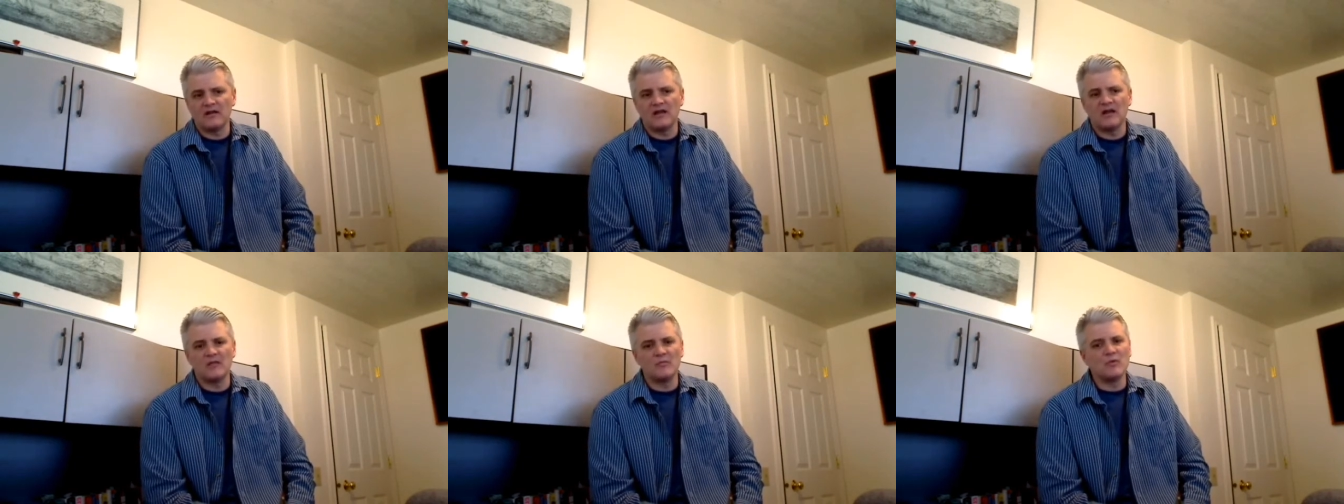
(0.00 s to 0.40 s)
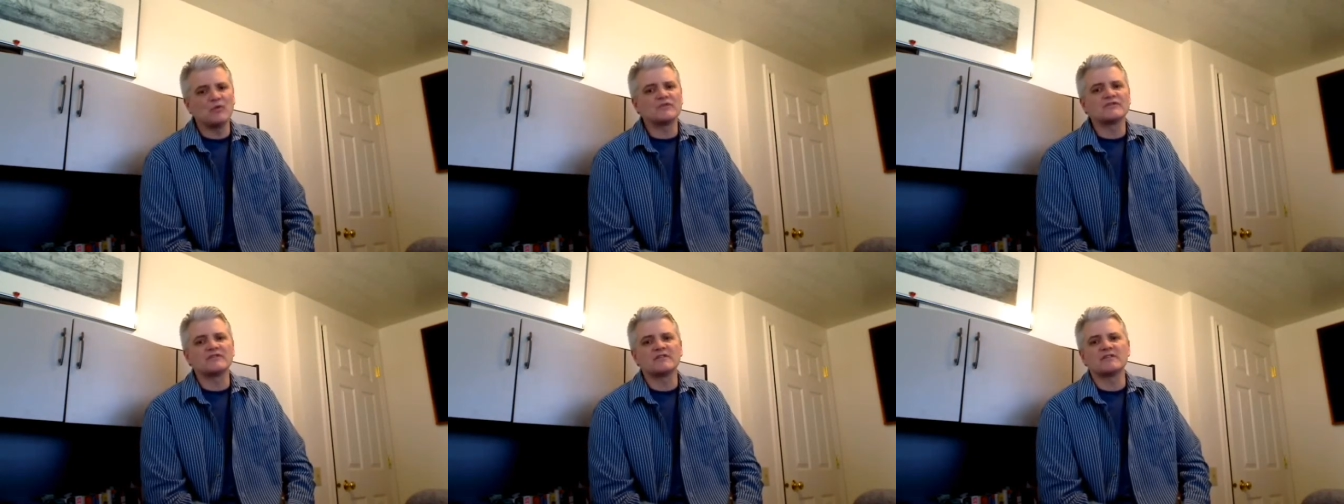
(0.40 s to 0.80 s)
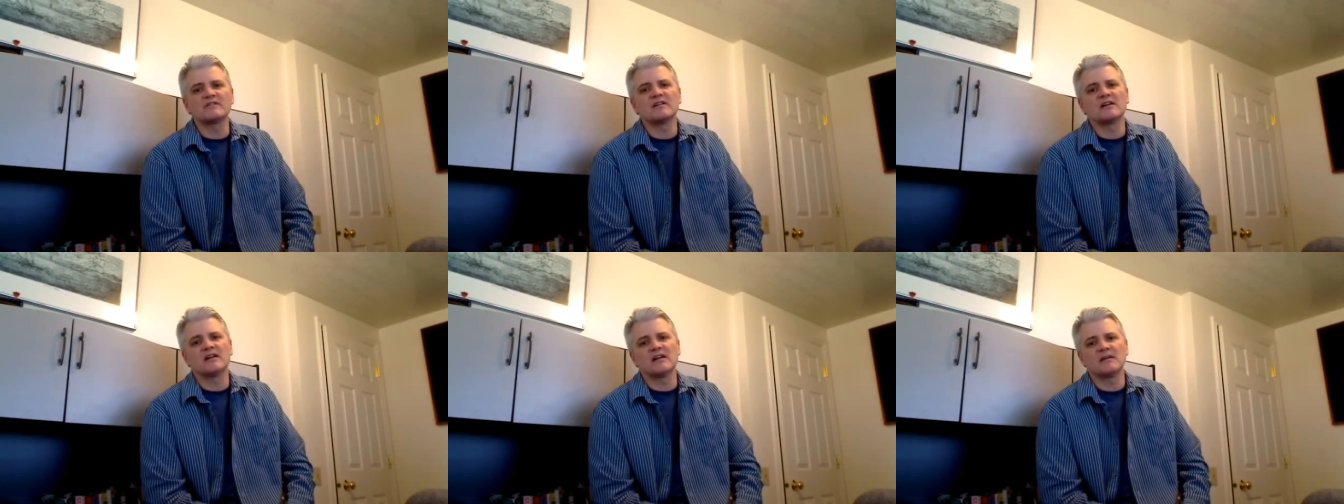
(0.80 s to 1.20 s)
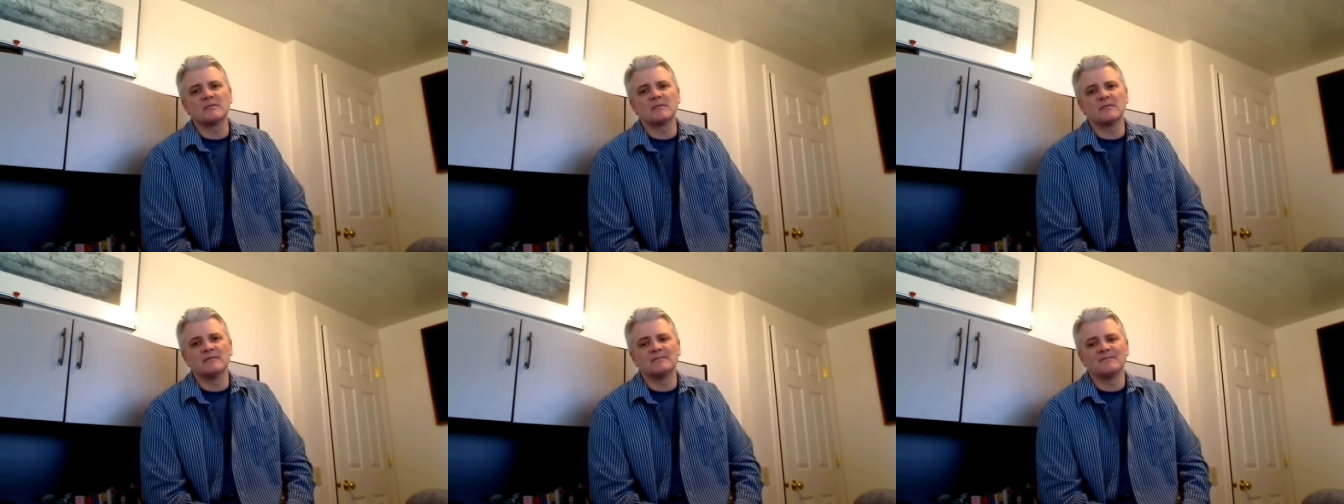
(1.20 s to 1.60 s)
And most of the
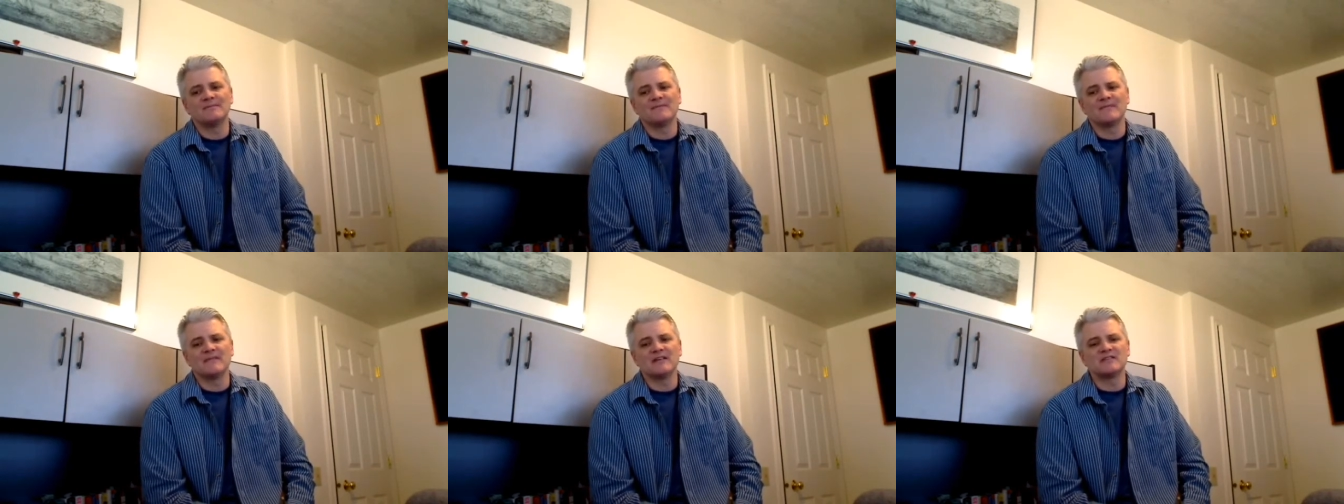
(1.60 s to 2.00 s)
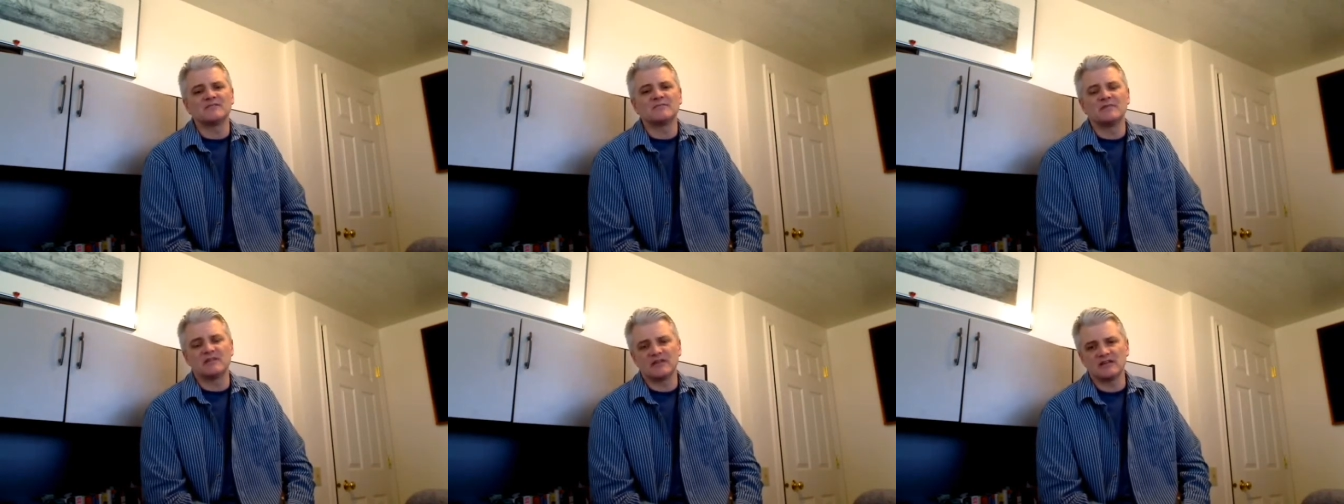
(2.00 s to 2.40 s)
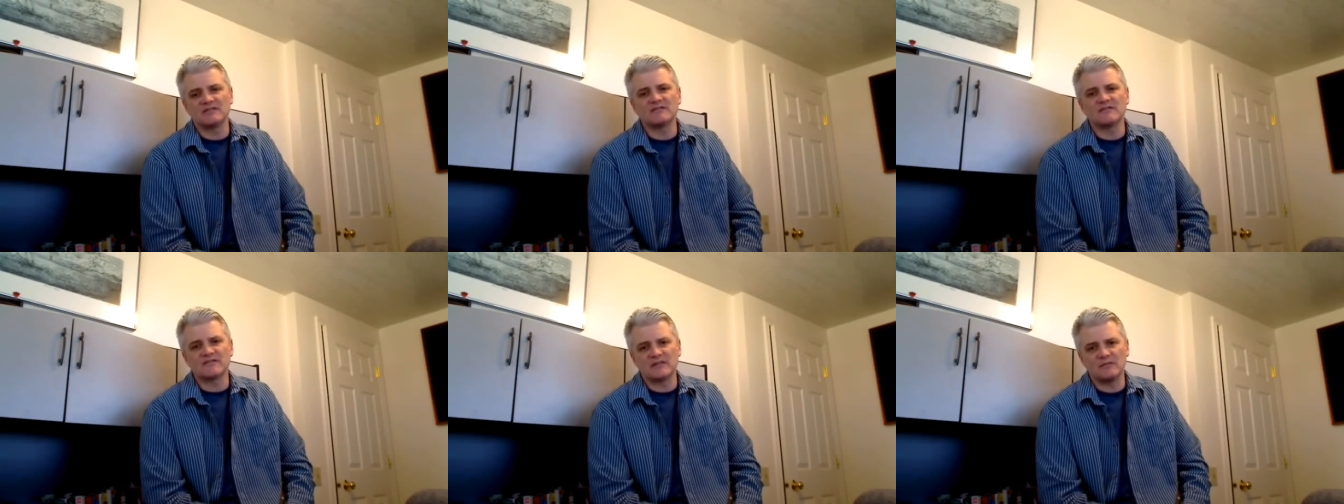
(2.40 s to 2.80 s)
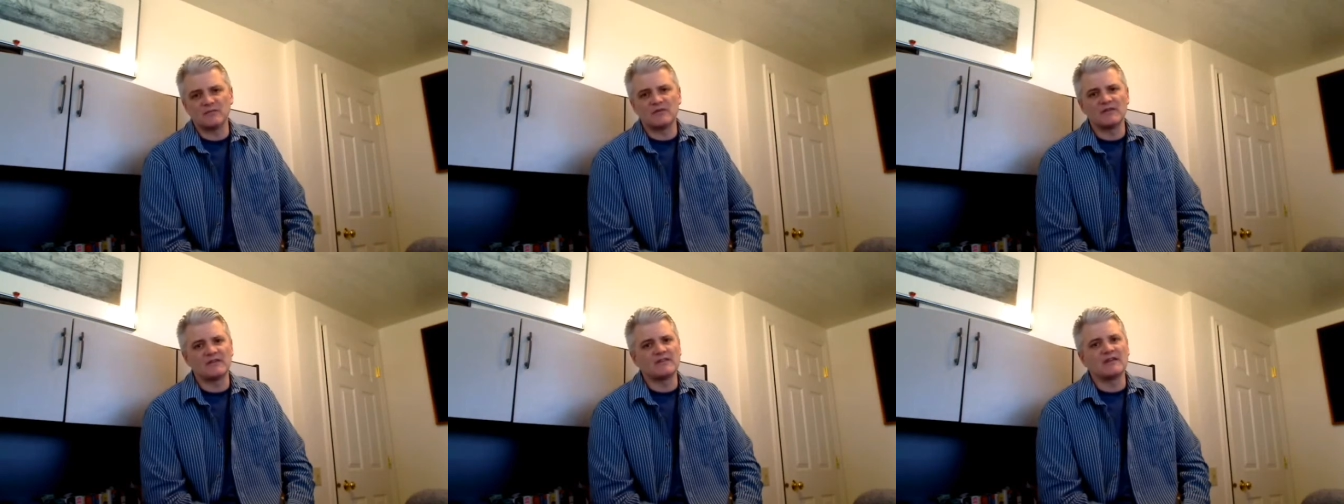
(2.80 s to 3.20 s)
time, it's because of
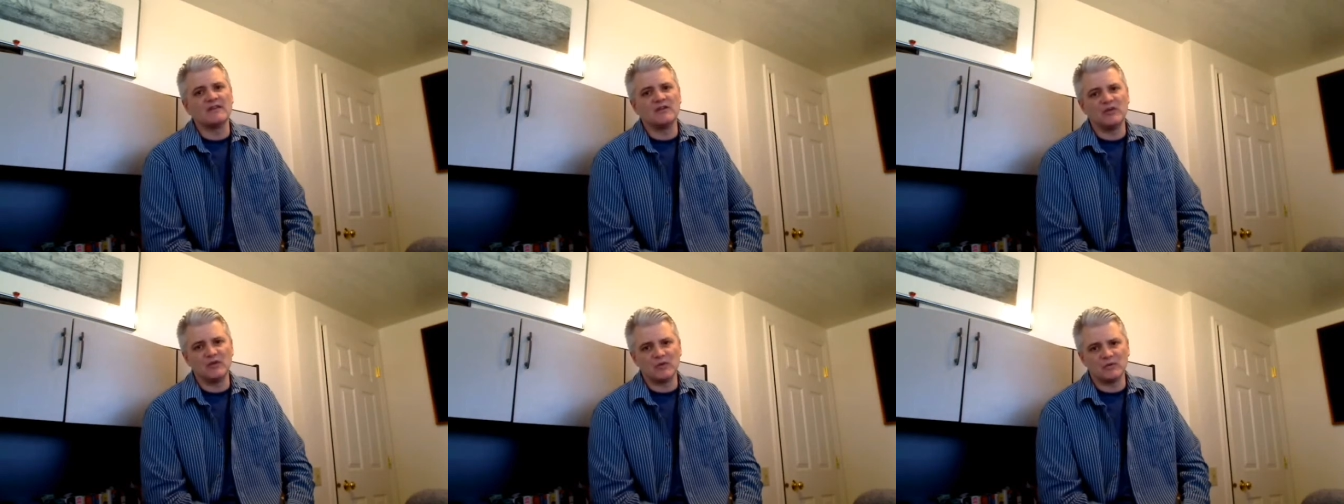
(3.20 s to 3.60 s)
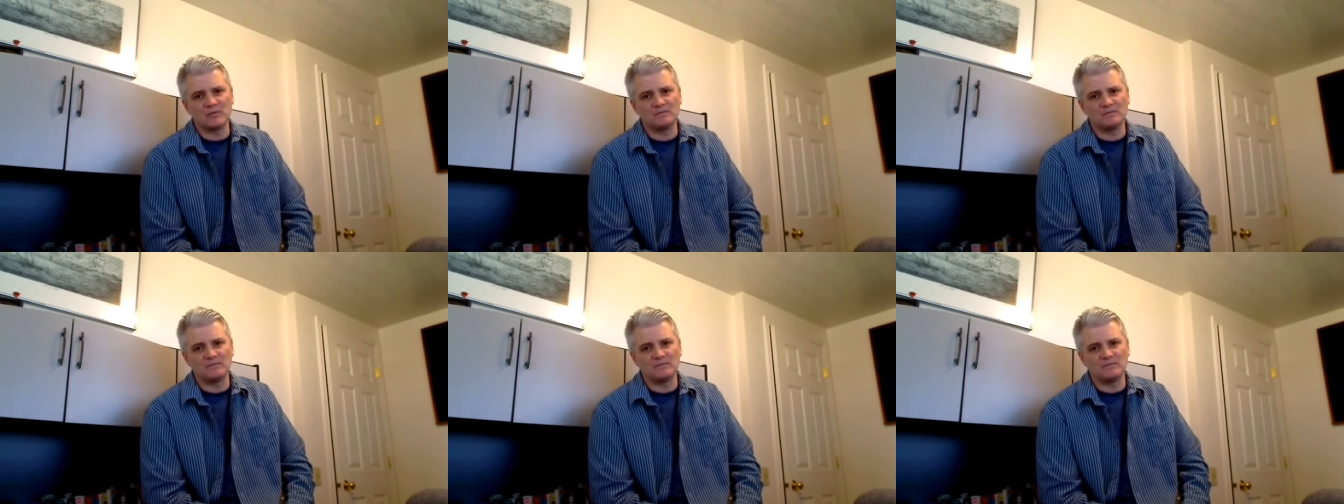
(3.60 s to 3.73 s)
someone that they knew.